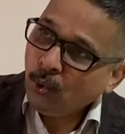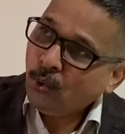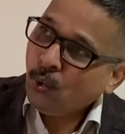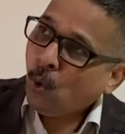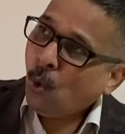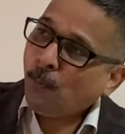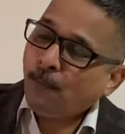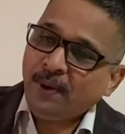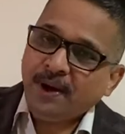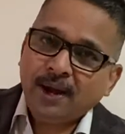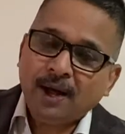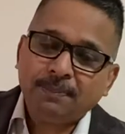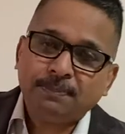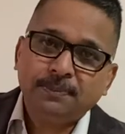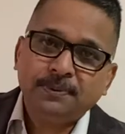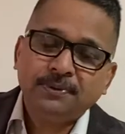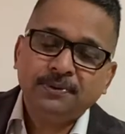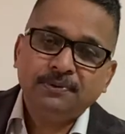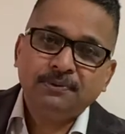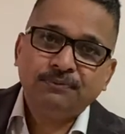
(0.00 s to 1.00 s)
opened up
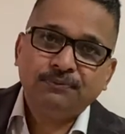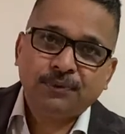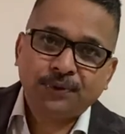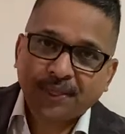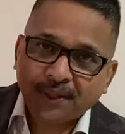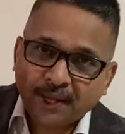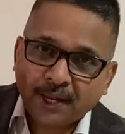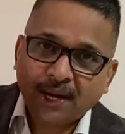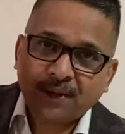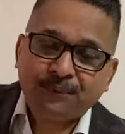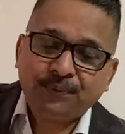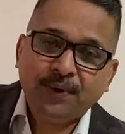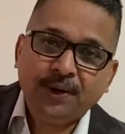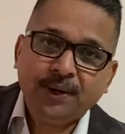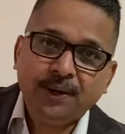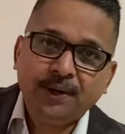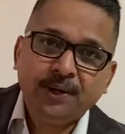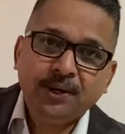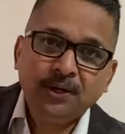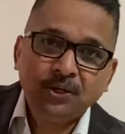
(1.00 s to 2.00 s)
for the gateway
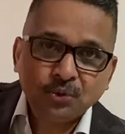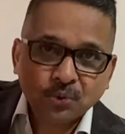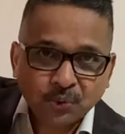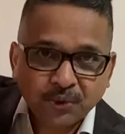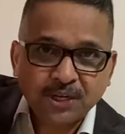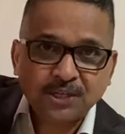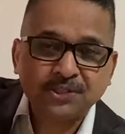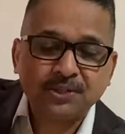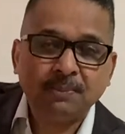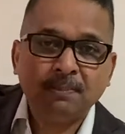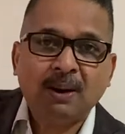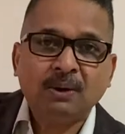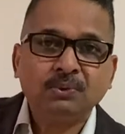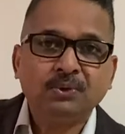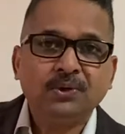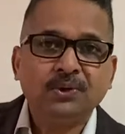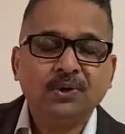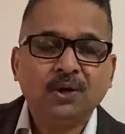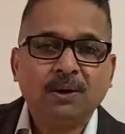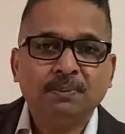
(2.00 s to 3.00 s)
to reach the
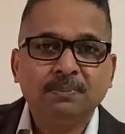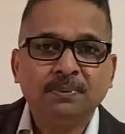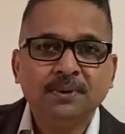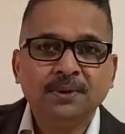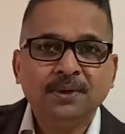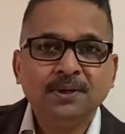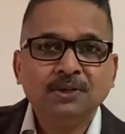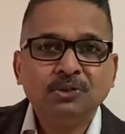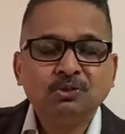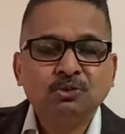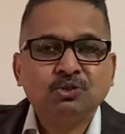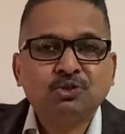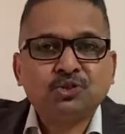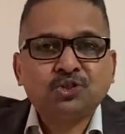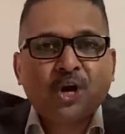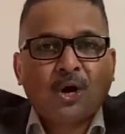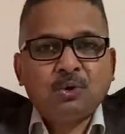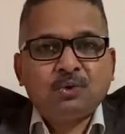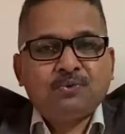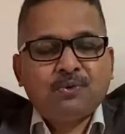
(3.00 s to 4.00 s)
mountain top to
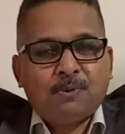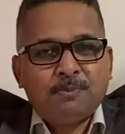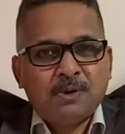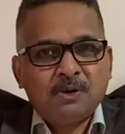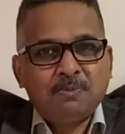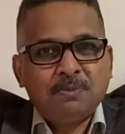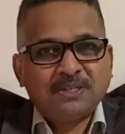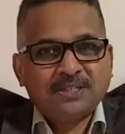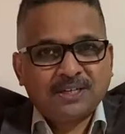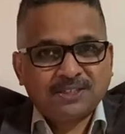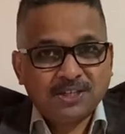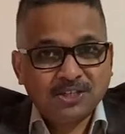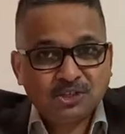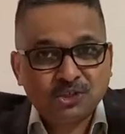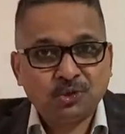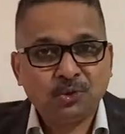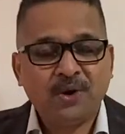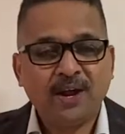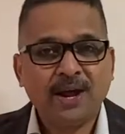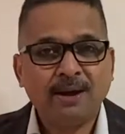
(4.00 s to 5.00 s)
shout about my success.
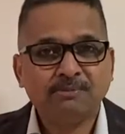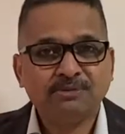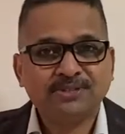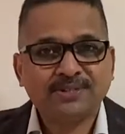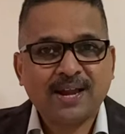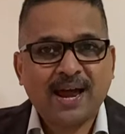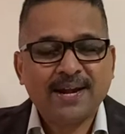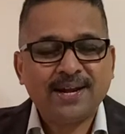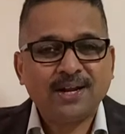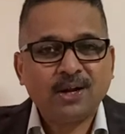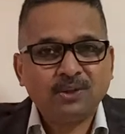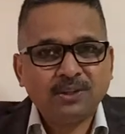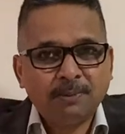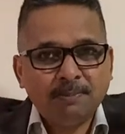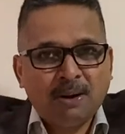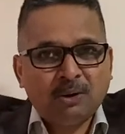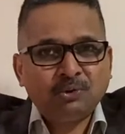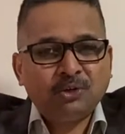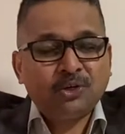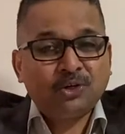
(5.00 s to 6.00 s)
Today I'm standing on the
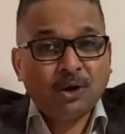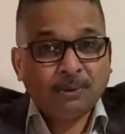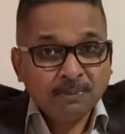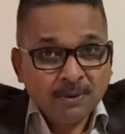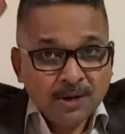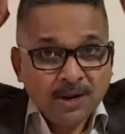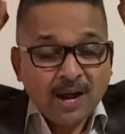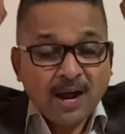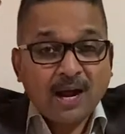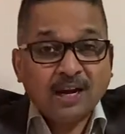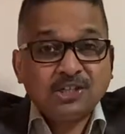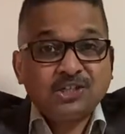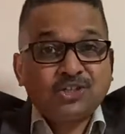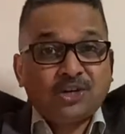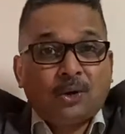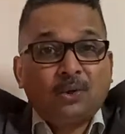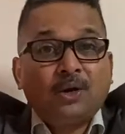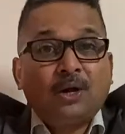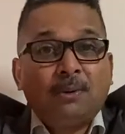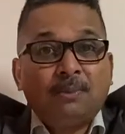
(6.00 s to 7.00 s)
mountaintop and
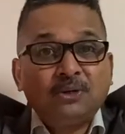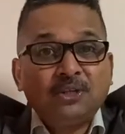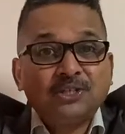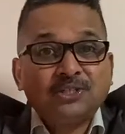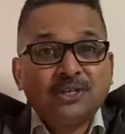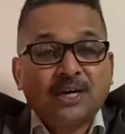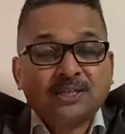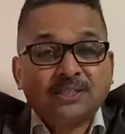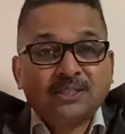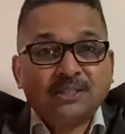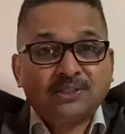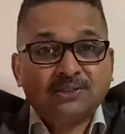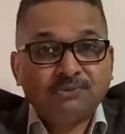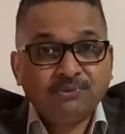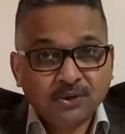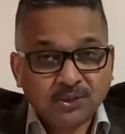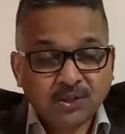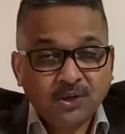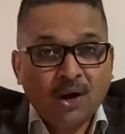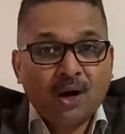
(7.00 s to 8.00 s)
shouting about the success and
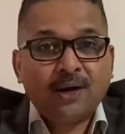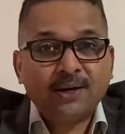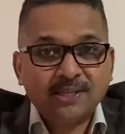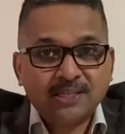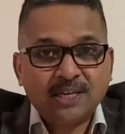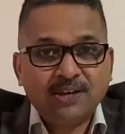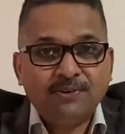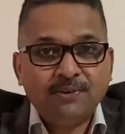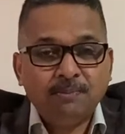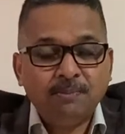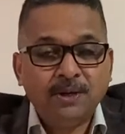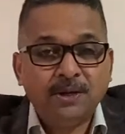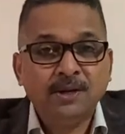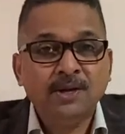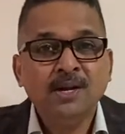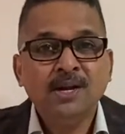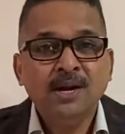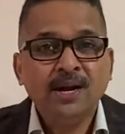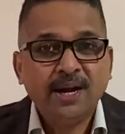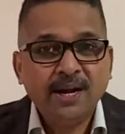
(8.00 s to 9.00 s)
what God has given me.
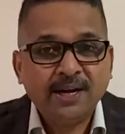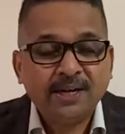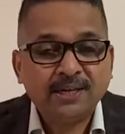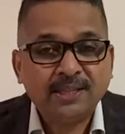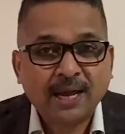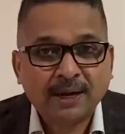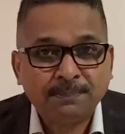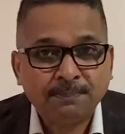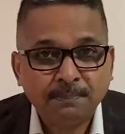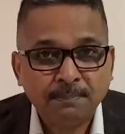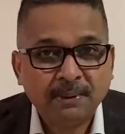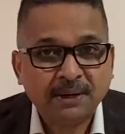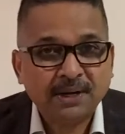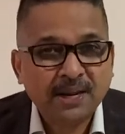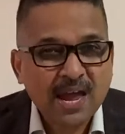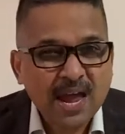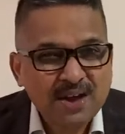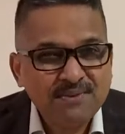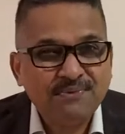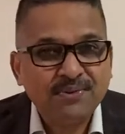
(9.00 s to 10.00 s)
It that but
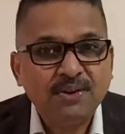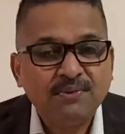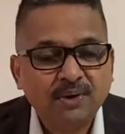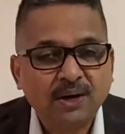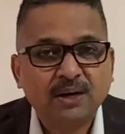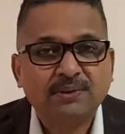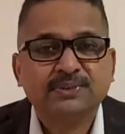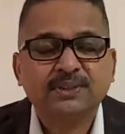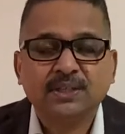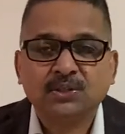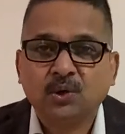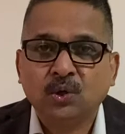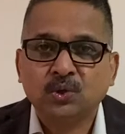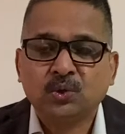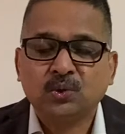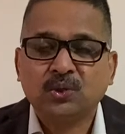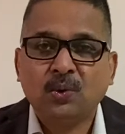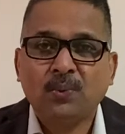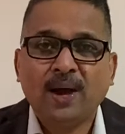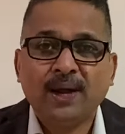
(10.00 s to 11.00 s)
every one of us will go
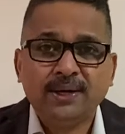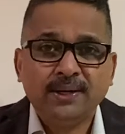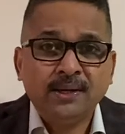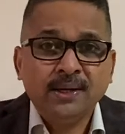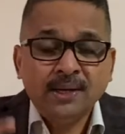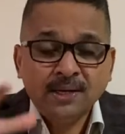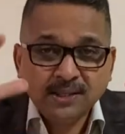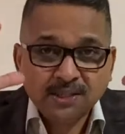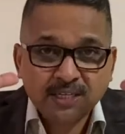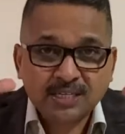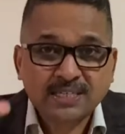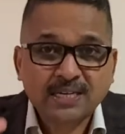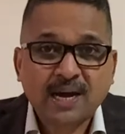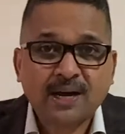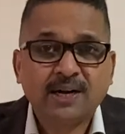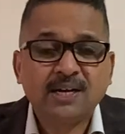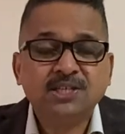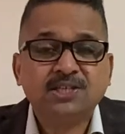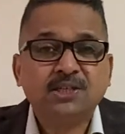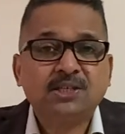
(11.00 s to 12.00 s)
through the valley. This
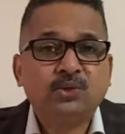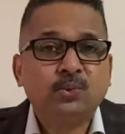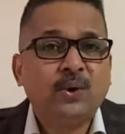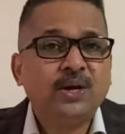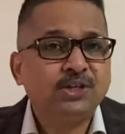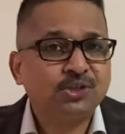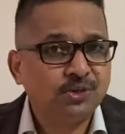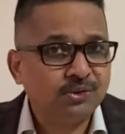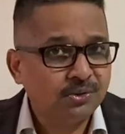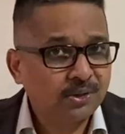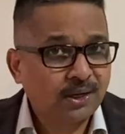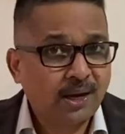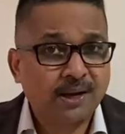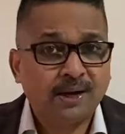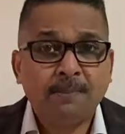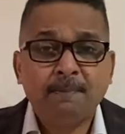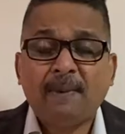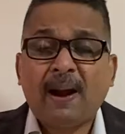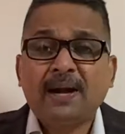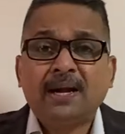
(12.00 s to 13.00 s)
current situation, the
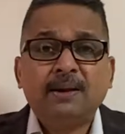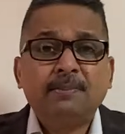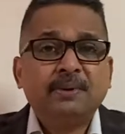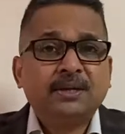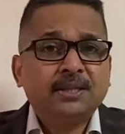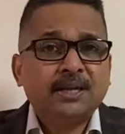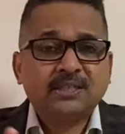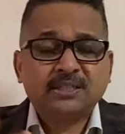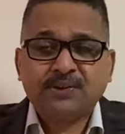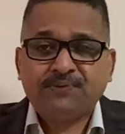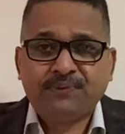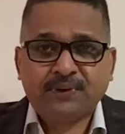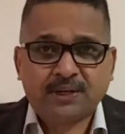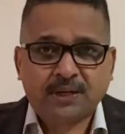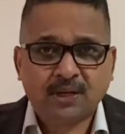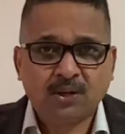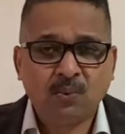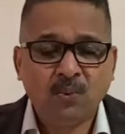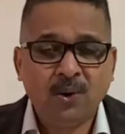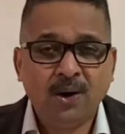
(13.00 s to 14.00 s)
current pandemic that's
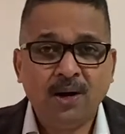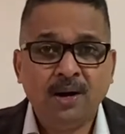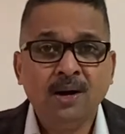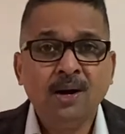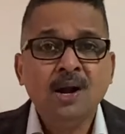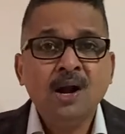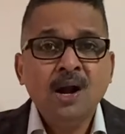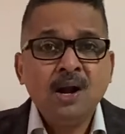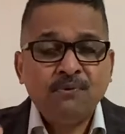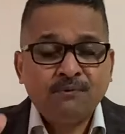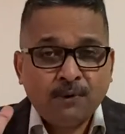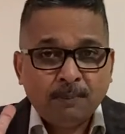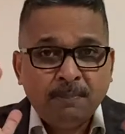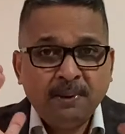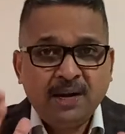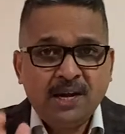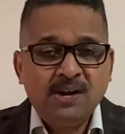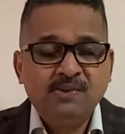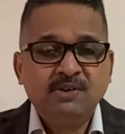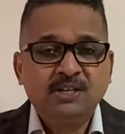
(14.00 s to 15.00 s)
affected the world, for
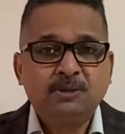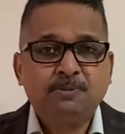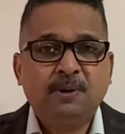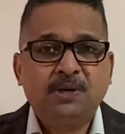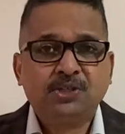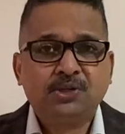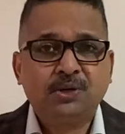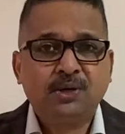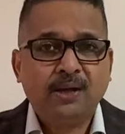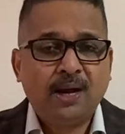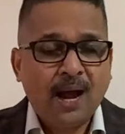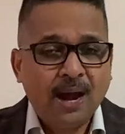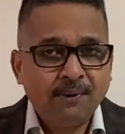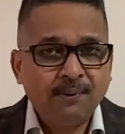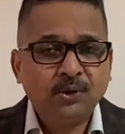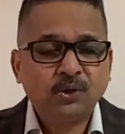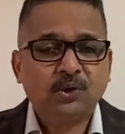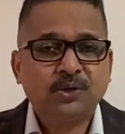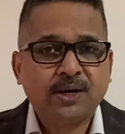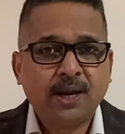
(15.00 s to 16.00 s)
believers especially, I
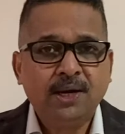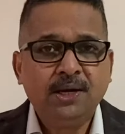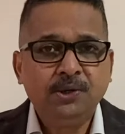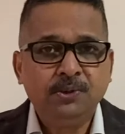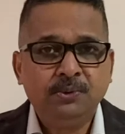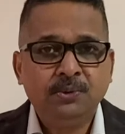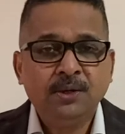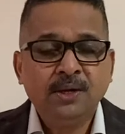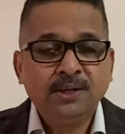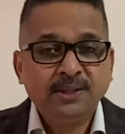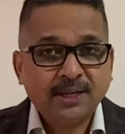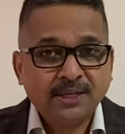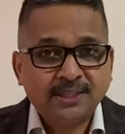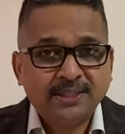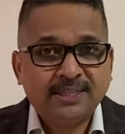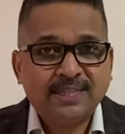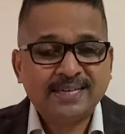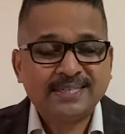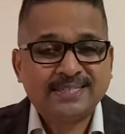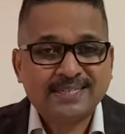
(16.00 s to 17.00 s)
want to tell you
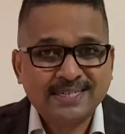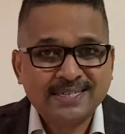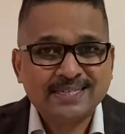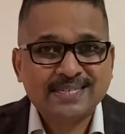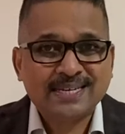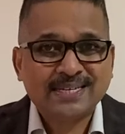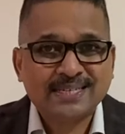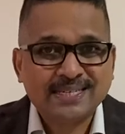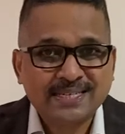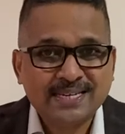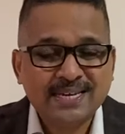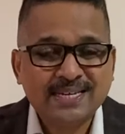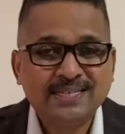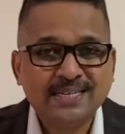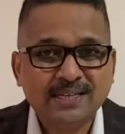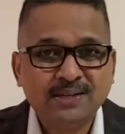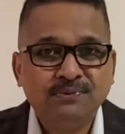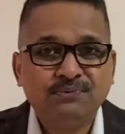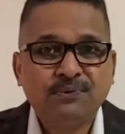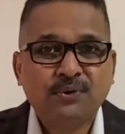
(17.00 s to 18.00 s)
that this is the
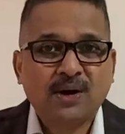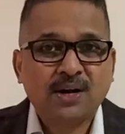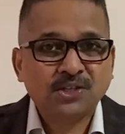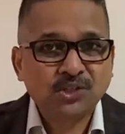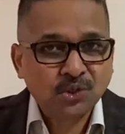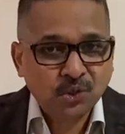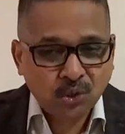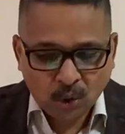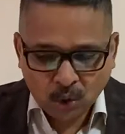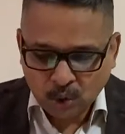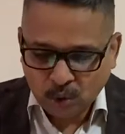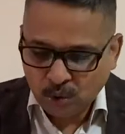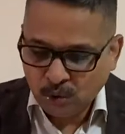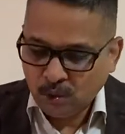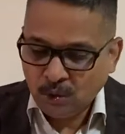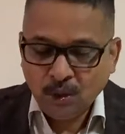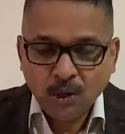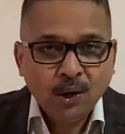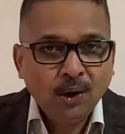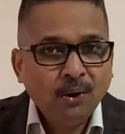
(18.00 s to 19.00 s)
season for us to go
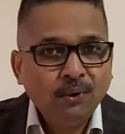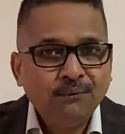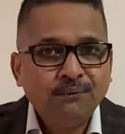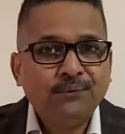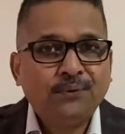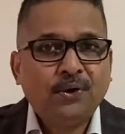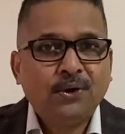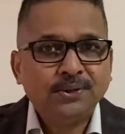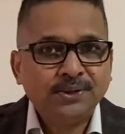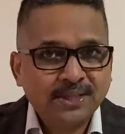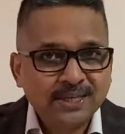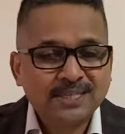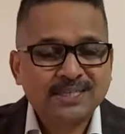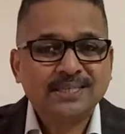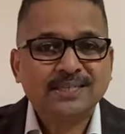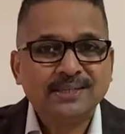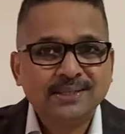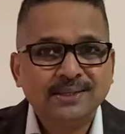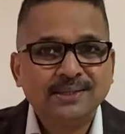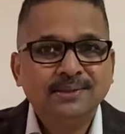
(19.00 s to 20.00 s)
for
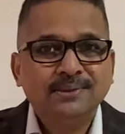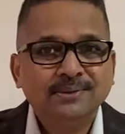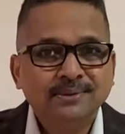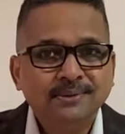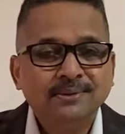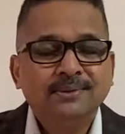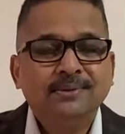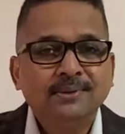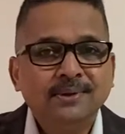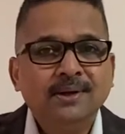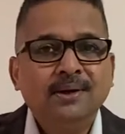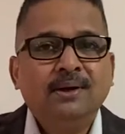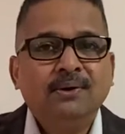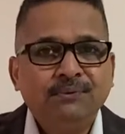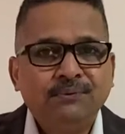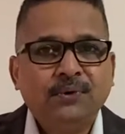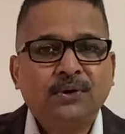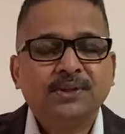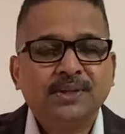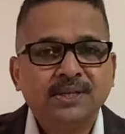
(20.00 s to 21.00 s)
this
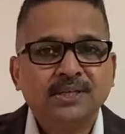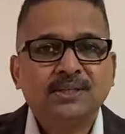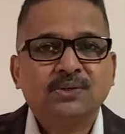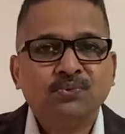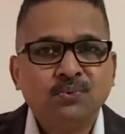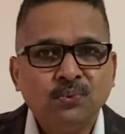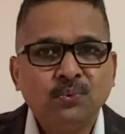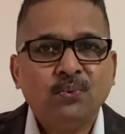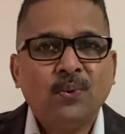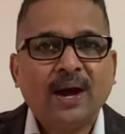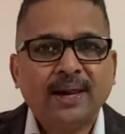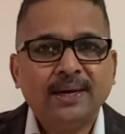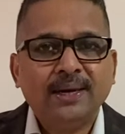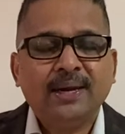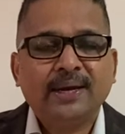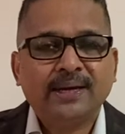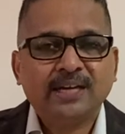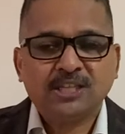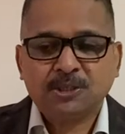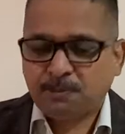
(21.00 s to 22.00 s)
for this
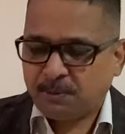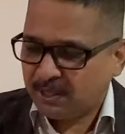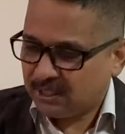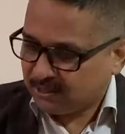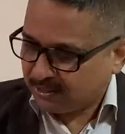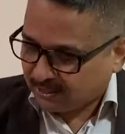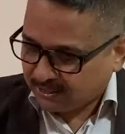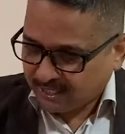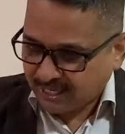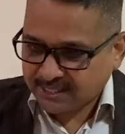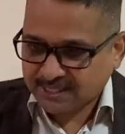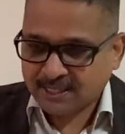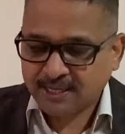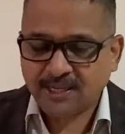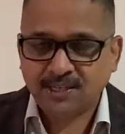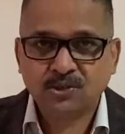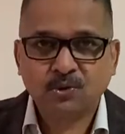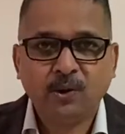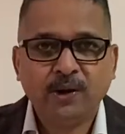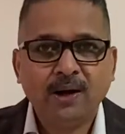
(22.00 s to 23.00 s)
valley-like experience. The testing
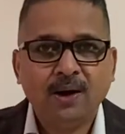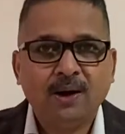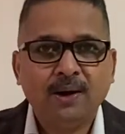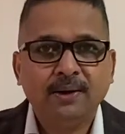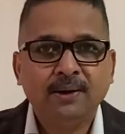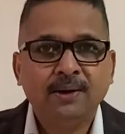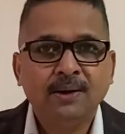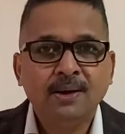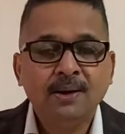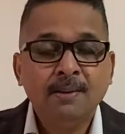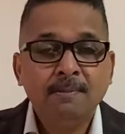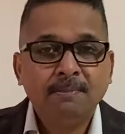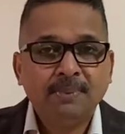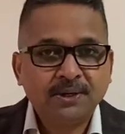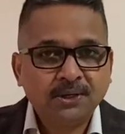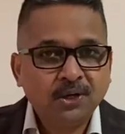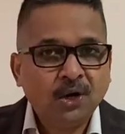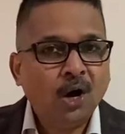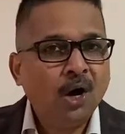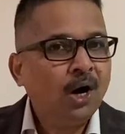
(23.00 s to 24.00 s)
is going on.
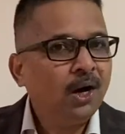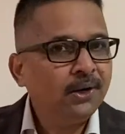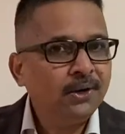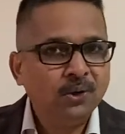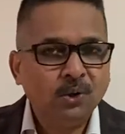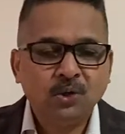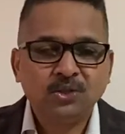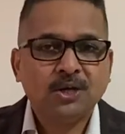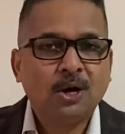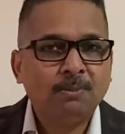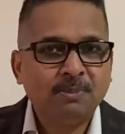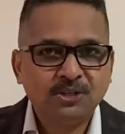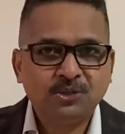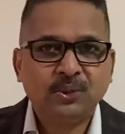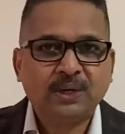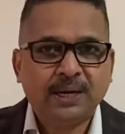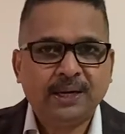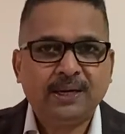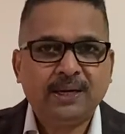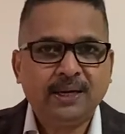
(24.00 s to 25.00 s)
But God knows how much you
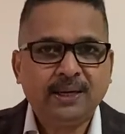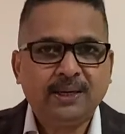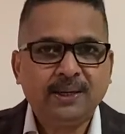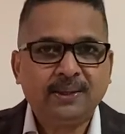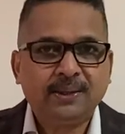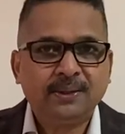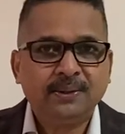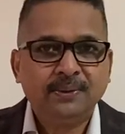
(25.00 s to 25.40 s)
can take it.